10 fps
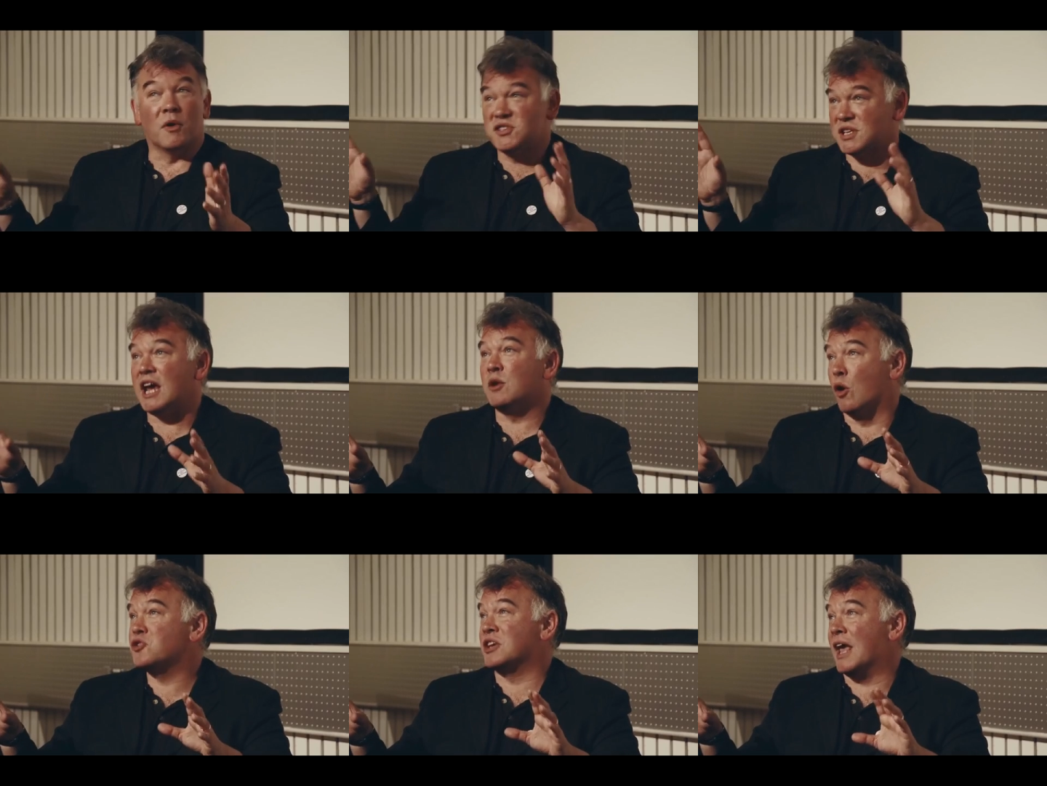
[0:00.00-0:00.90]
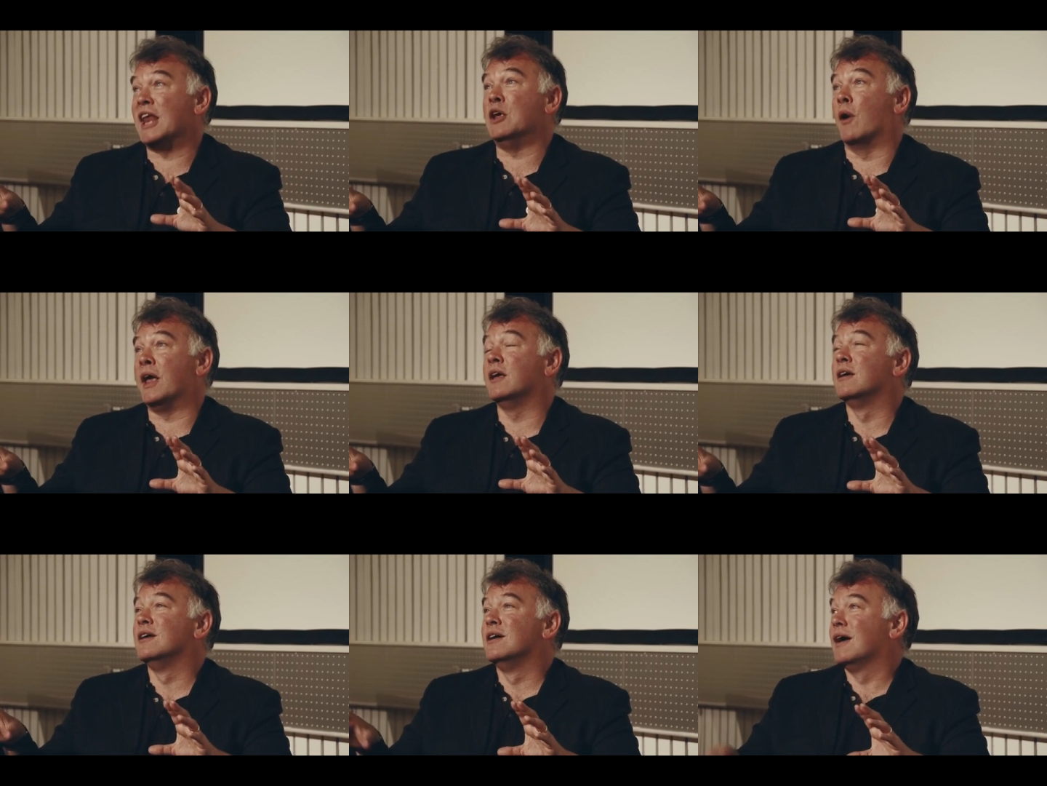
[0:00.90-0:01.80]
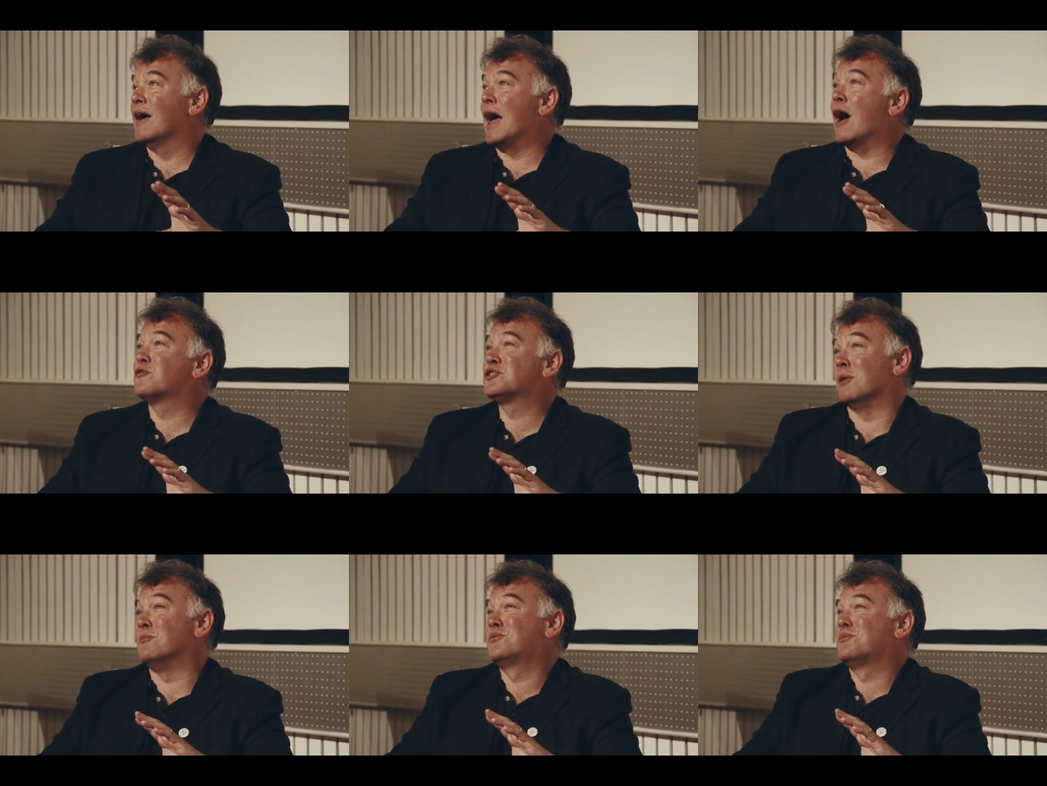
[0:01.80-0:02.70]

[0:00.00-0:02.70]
but stayed watching it anyway out of some